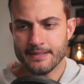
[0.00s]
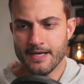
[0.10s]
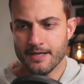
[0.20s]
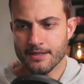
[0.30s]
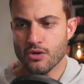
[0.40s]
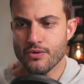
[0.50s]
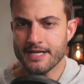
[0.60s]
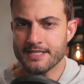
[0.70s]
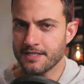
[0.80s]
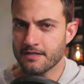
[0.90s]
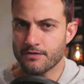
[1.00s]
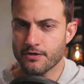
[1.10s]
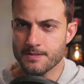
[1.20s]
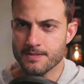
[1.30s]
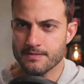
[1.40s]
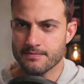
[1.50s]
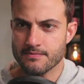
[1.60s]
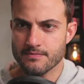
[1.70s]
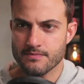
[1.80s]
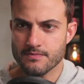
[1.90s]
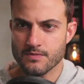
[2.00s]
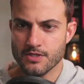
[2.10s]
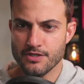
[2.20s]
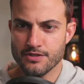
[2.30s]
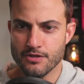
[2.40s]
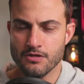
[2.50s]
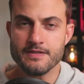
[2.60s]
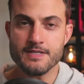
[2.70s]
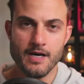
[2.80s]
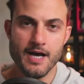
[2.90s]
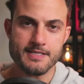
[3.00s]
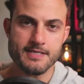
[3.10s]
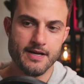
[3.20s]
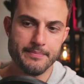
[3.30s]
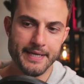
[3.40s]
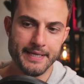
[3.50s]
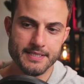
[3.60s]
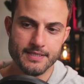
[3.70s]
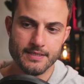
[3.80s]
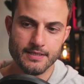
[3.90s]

uh, correct any of those, you know, oversights that I made